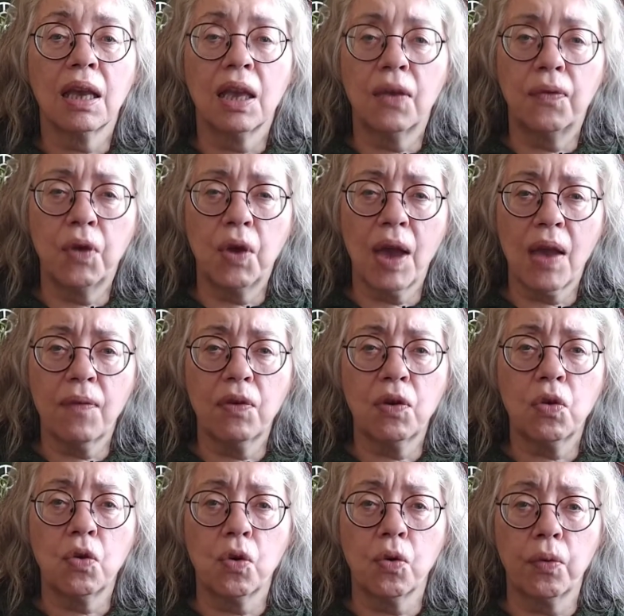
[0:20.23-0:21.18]
If you
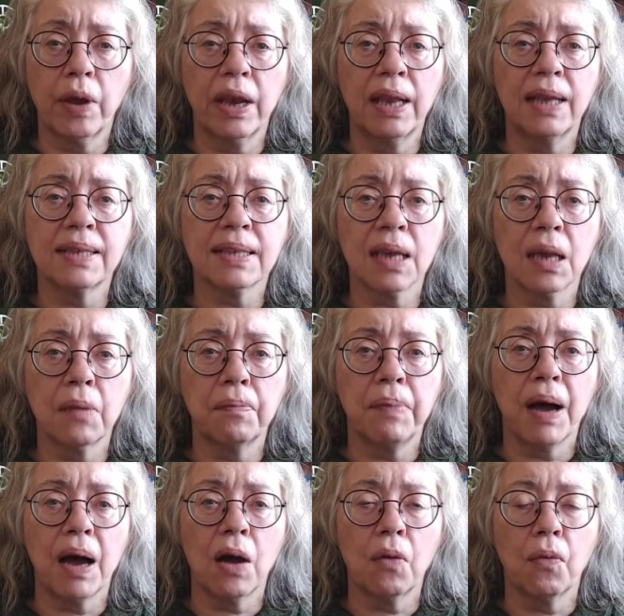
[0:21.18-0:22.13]
haven't already seen
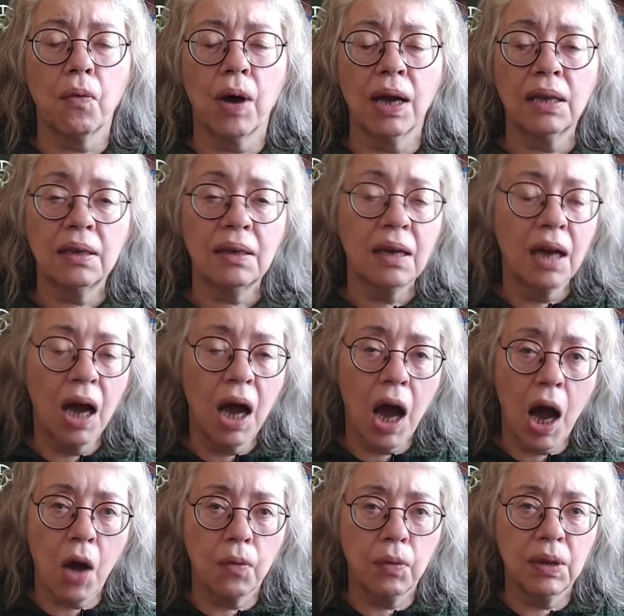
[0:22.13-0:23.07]
part one,
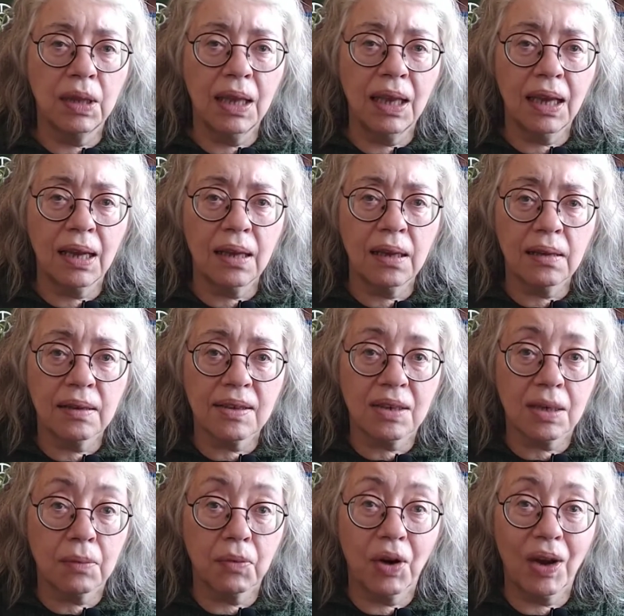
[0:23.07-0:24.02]
I will link it
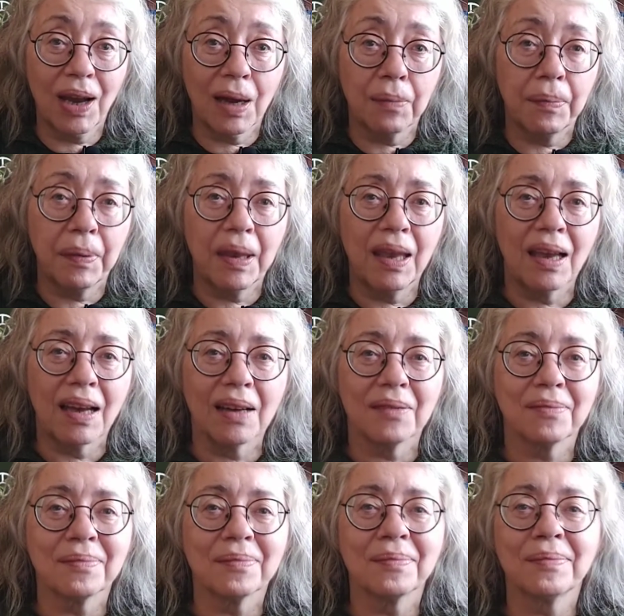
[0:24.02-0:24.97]
somewhere up here.
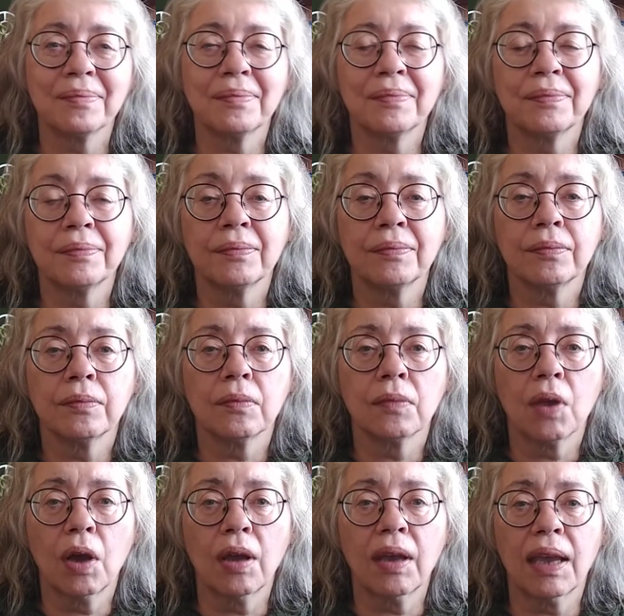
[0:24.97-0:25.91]

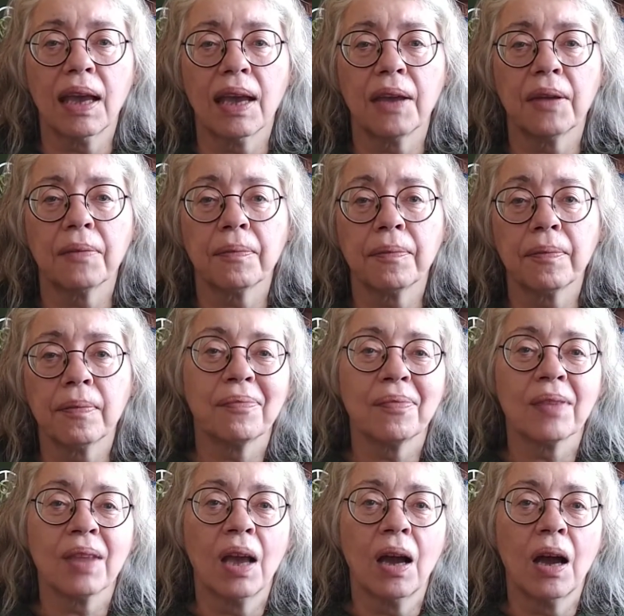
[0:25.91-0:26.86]
Okay,
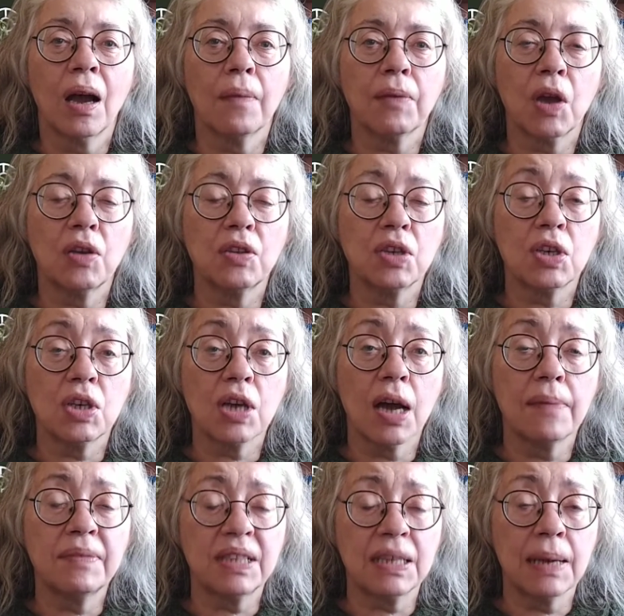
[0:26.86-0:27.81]
I'm going to
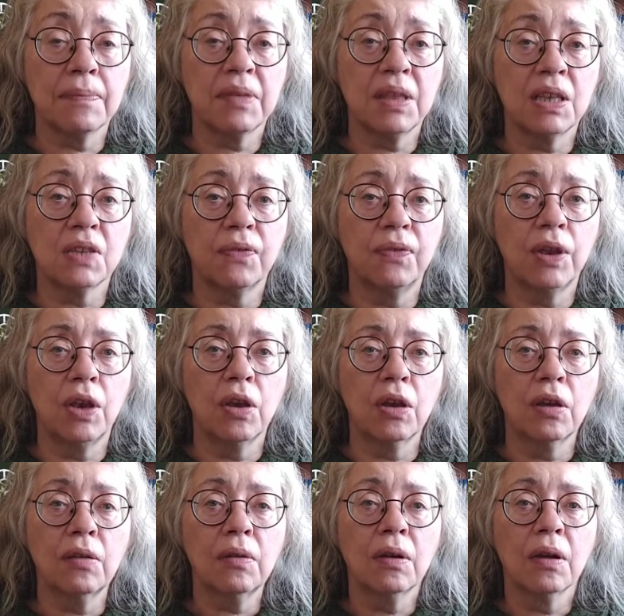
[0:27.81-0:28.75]
timestamp this
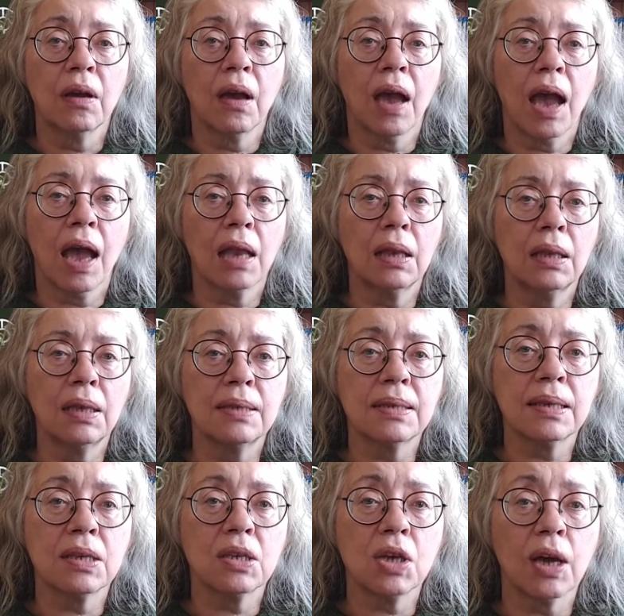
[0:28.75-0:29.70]
video and
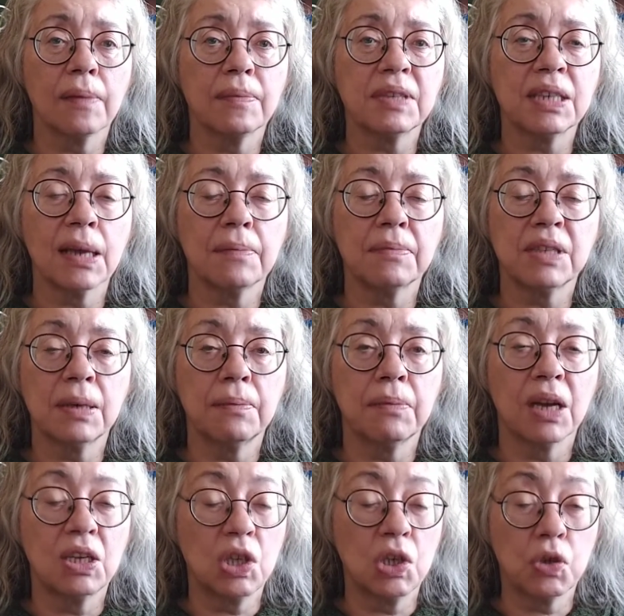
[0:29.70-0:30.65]
list the timestamps in
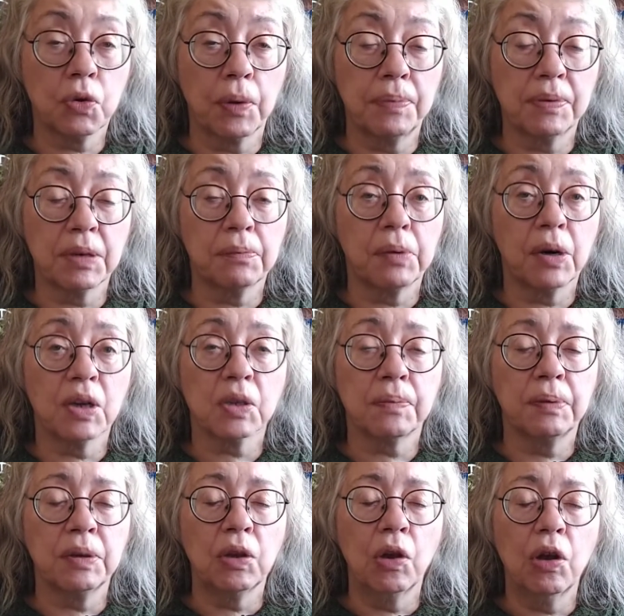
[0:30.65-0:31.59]
my description box
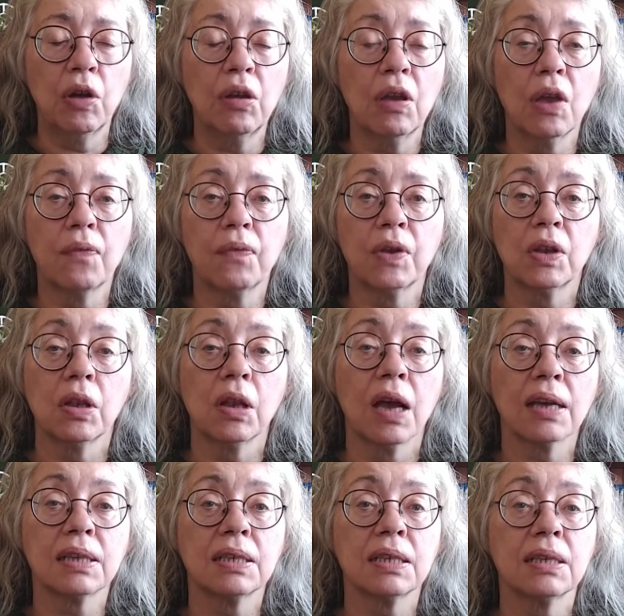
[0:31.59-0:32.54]
below if you'd
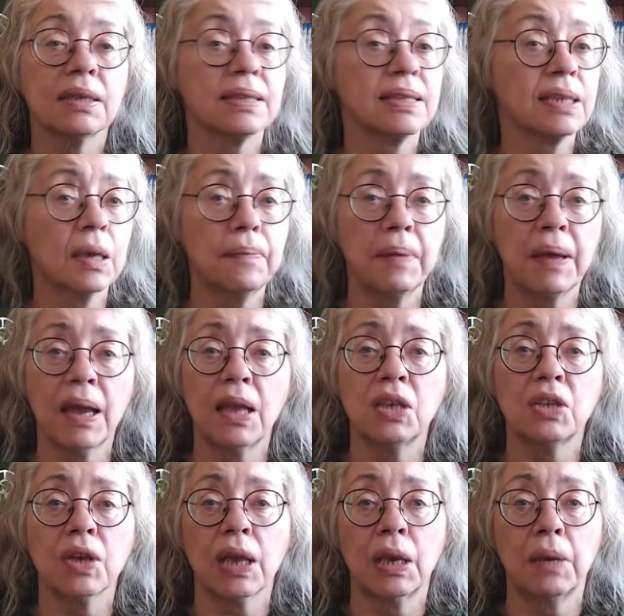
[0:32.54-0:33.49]
like to skip
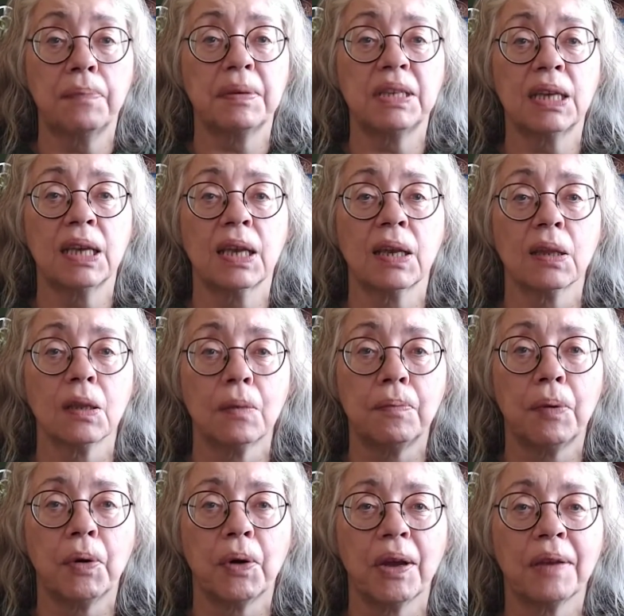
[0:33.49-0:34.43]
ahead to any particular
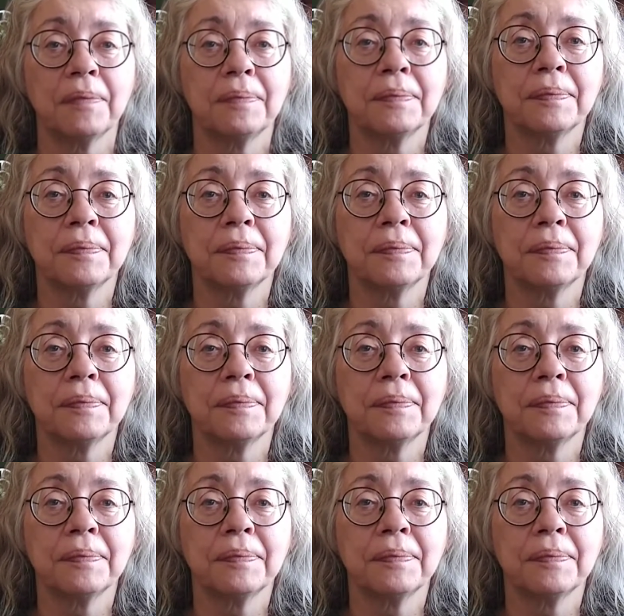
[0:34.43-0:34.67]
point.